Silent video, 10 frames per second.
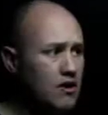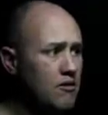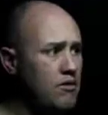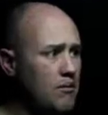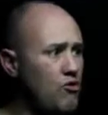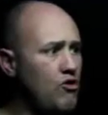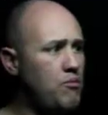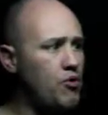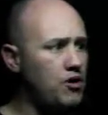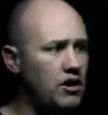But more
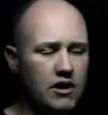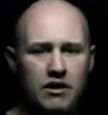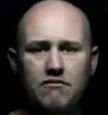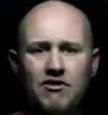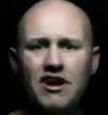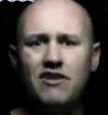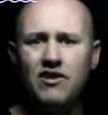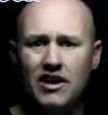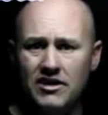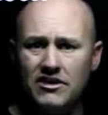importantly, you don't even
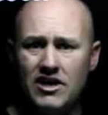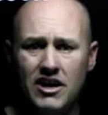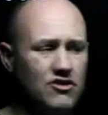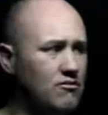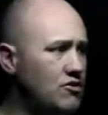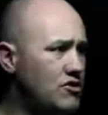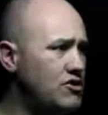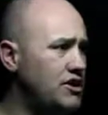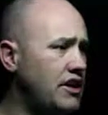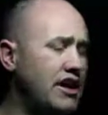need the tangent, because
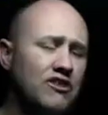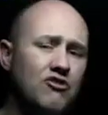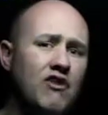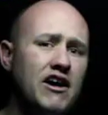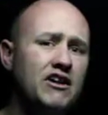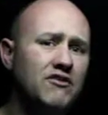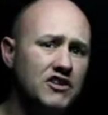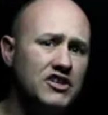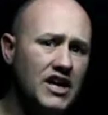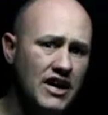you can get the gradient of the
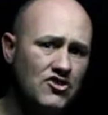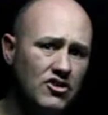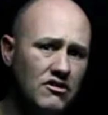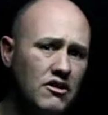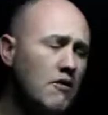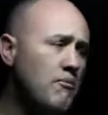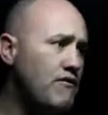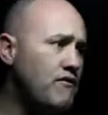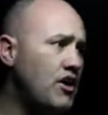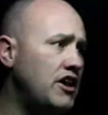tangent by
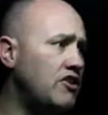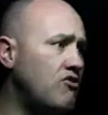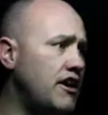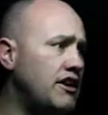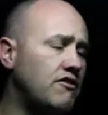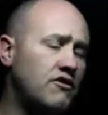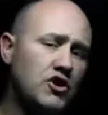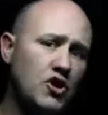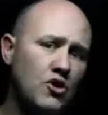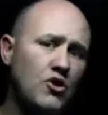finding the gradient of the
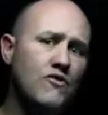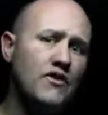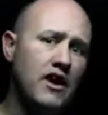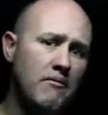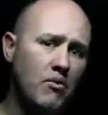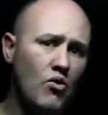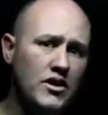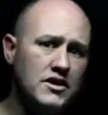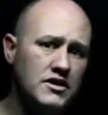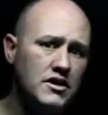curve at that
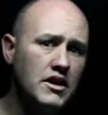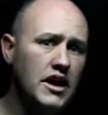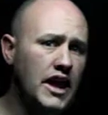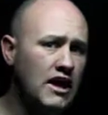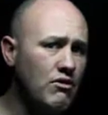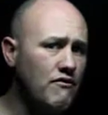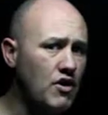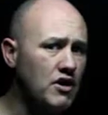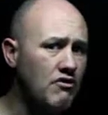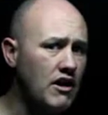point. And how do we
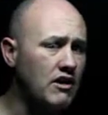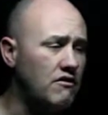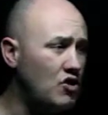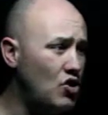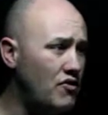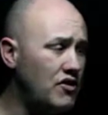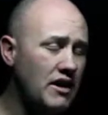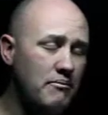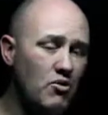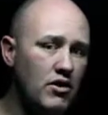find the gradient of the curve at
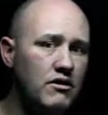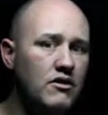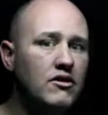that point?